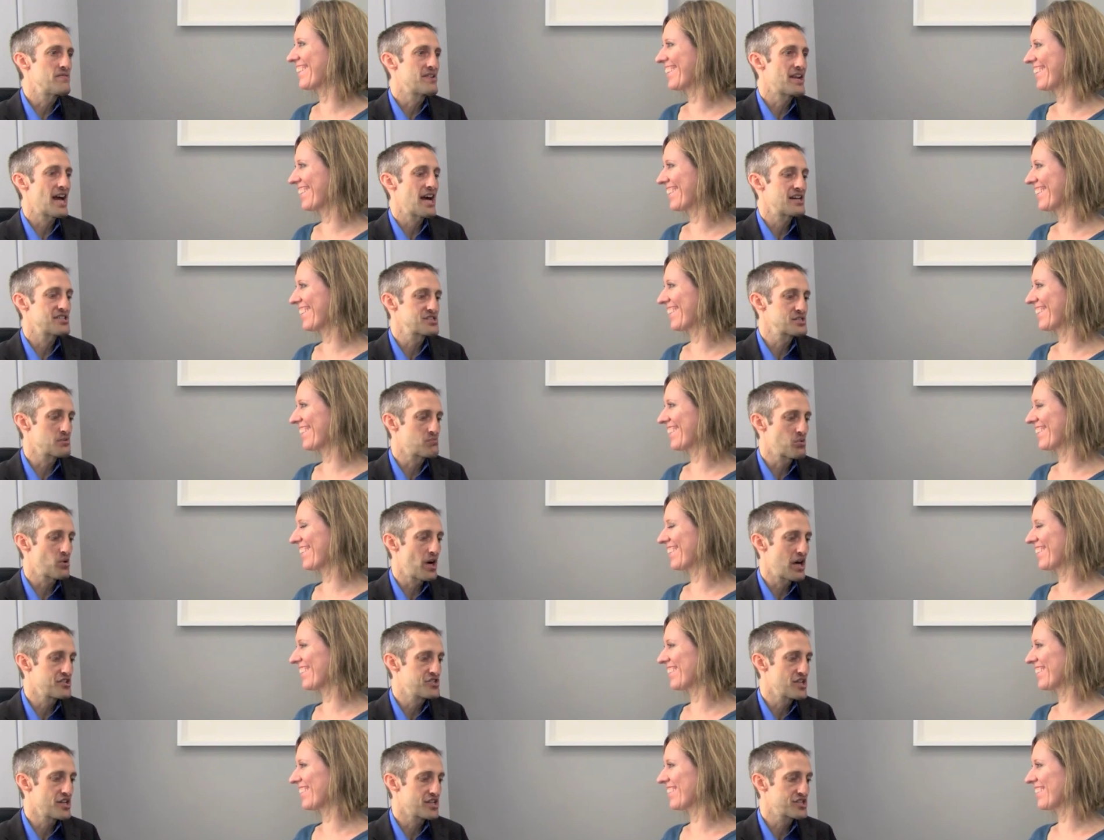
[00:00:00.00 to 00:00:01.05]
Speaker 1: even had some
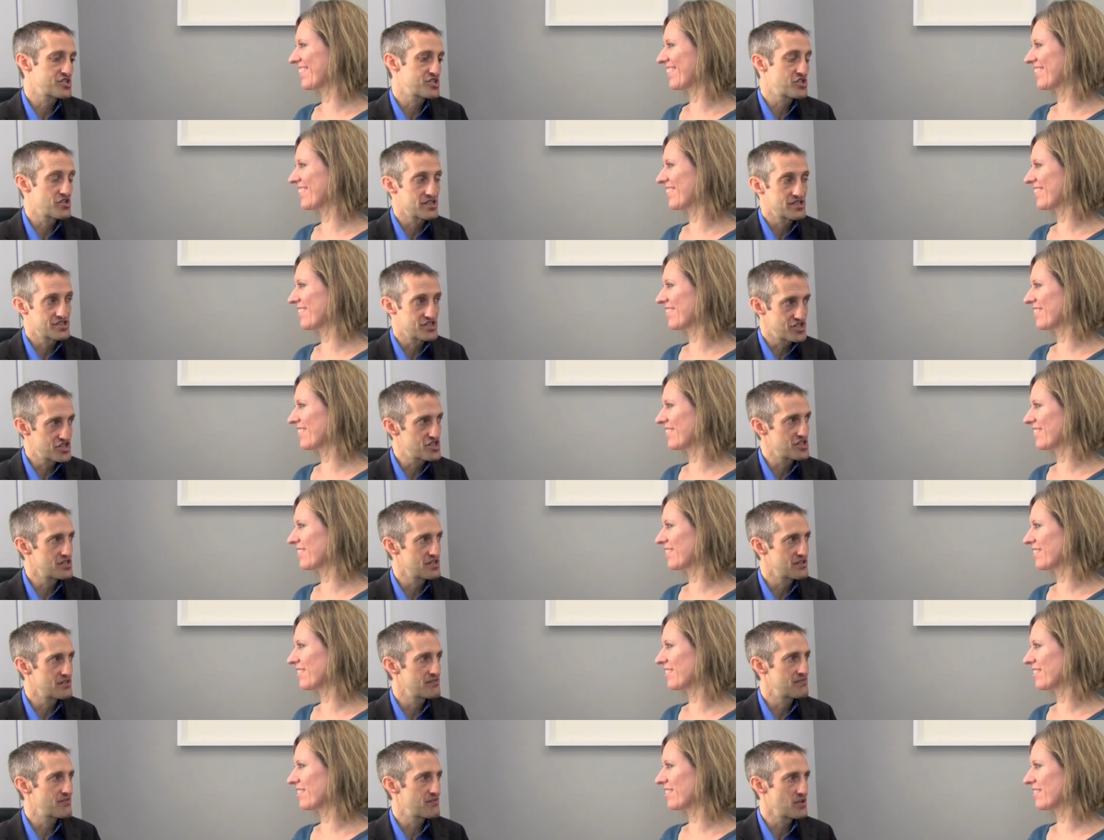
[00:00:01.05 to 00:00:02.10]
projects
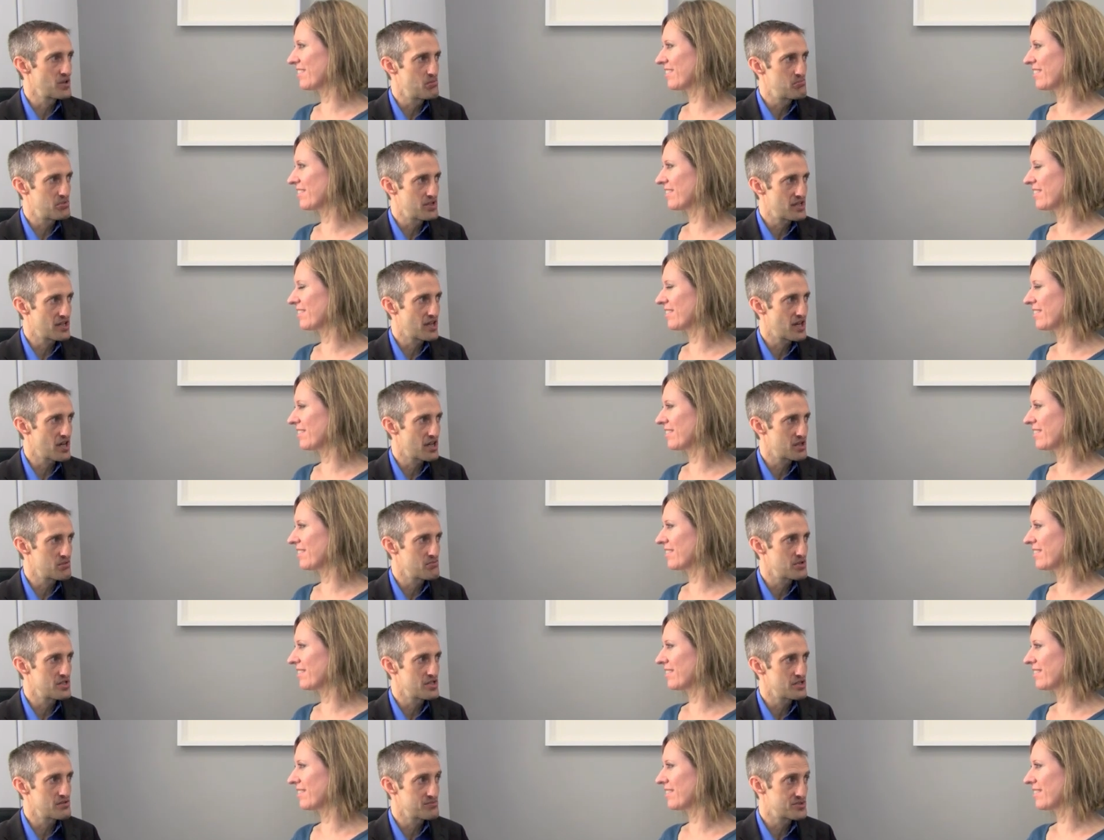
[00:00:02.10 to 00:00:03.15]
transition from being
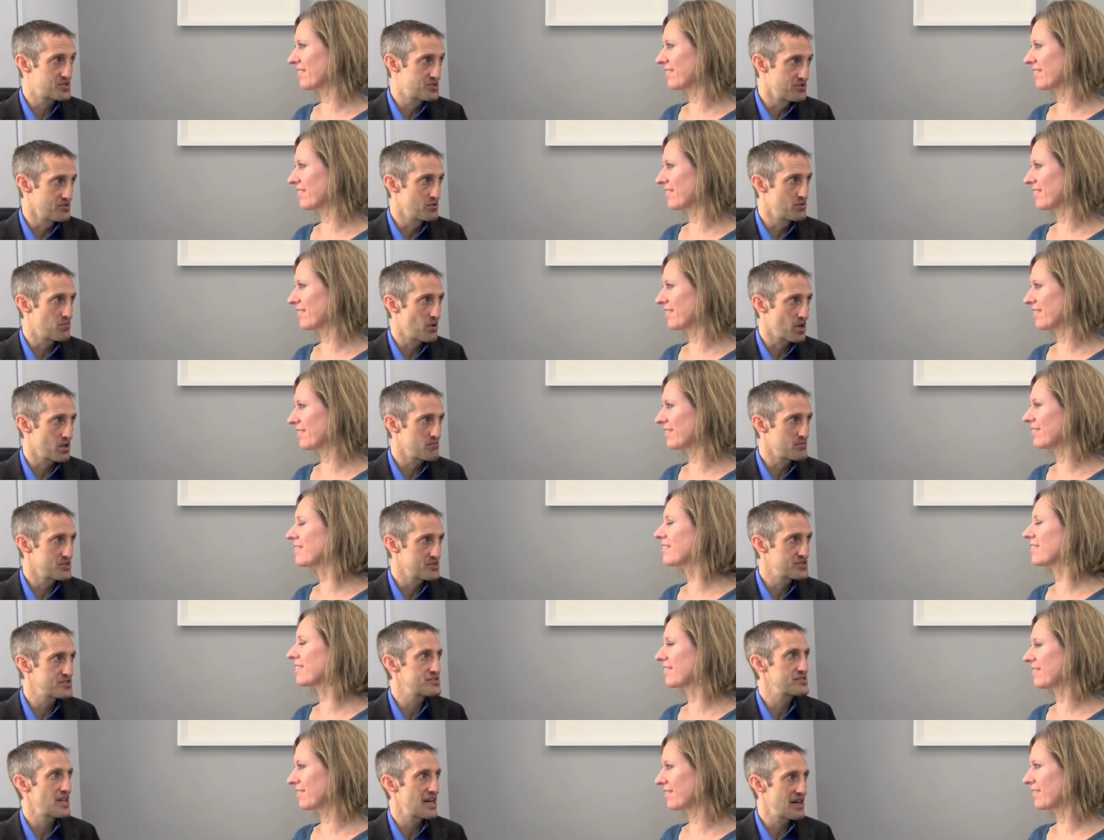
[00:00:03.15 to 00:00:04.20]
condominiums to
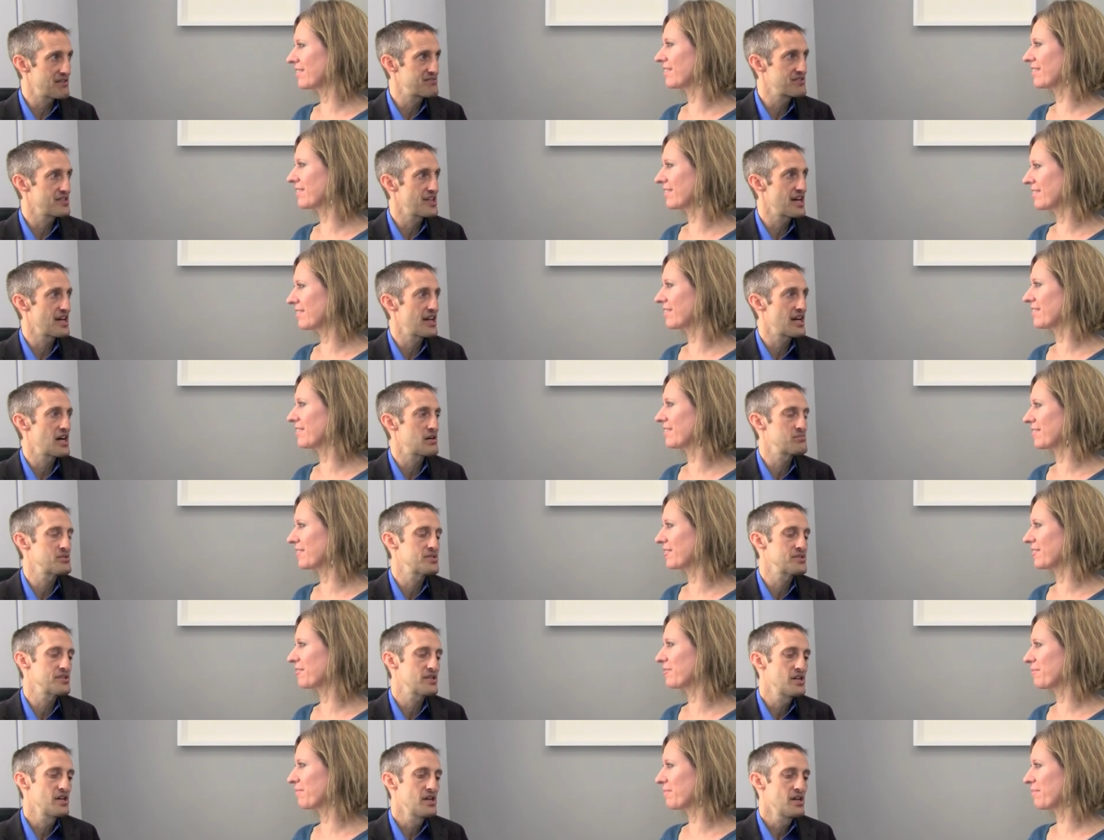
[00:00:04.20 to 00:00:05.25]
apartments after that happened.